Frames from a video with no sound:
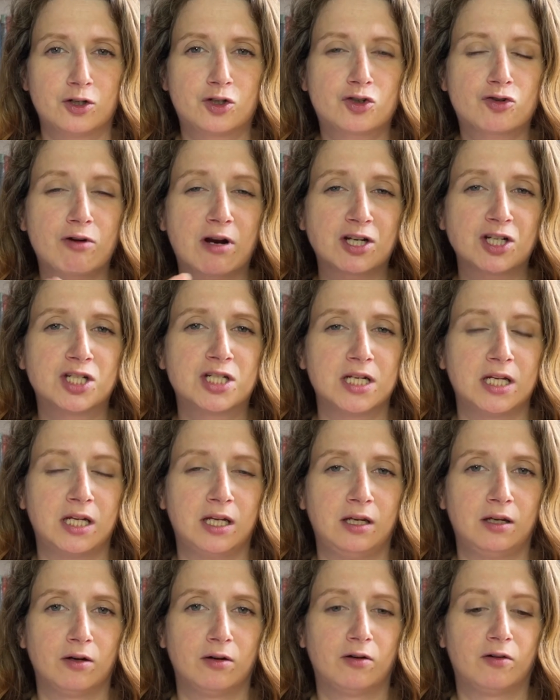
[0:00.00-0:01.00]

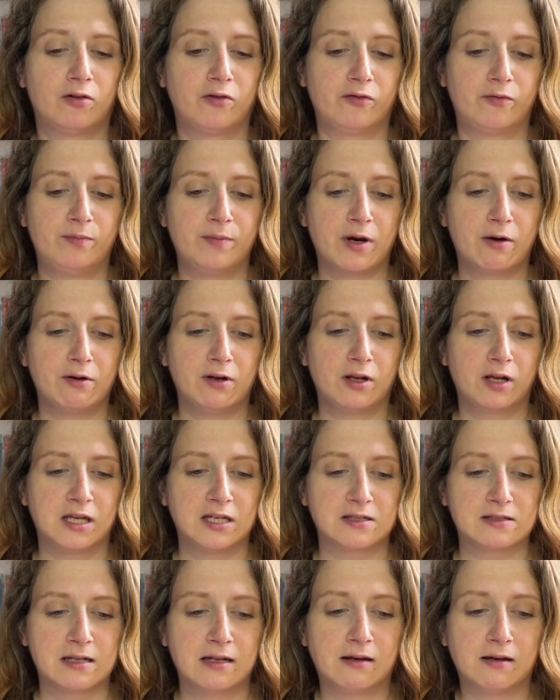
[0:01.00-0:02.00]
tragedy of Mary de
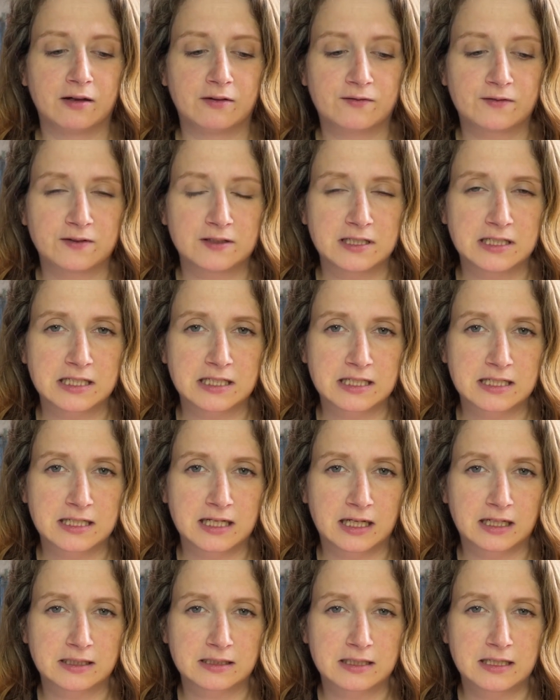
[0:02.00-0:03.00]
Guise's life is
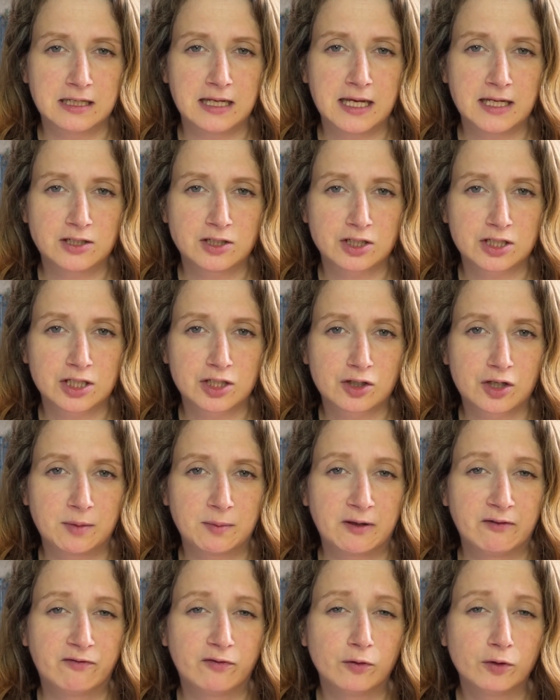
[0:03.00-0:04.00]
that later she's going to
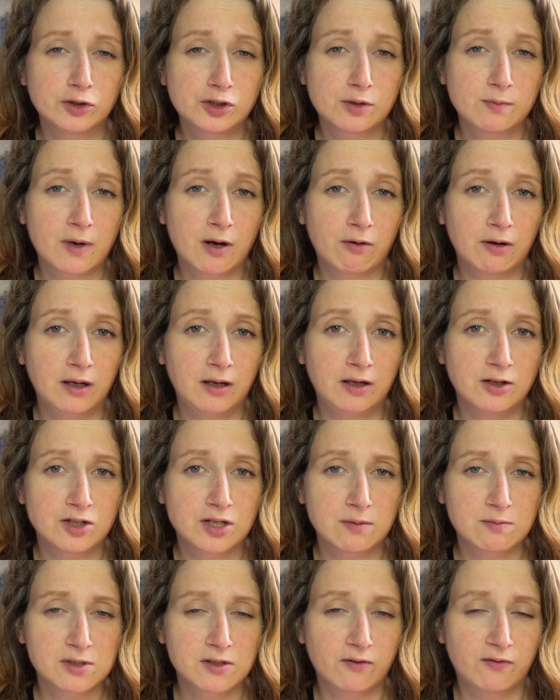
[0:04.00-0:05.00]
be forced to marry
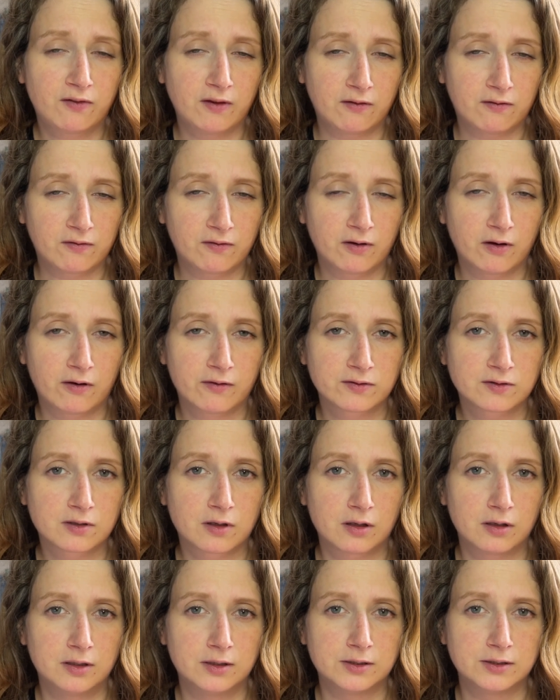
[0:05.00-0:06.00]
James V of
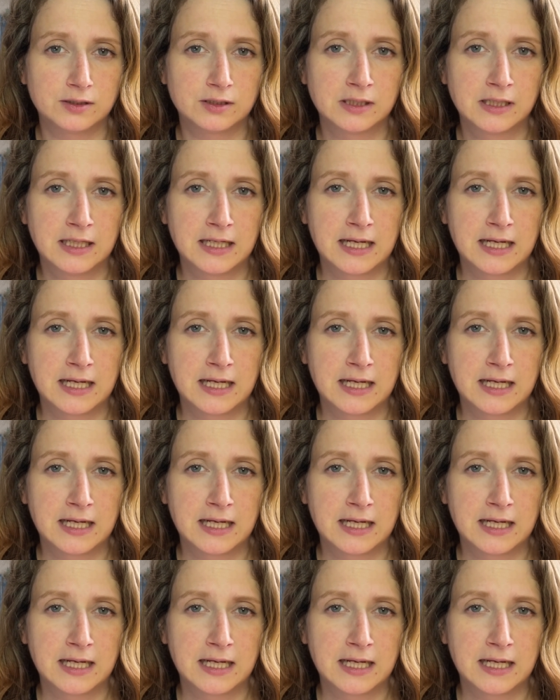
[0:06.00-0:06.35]
Scotland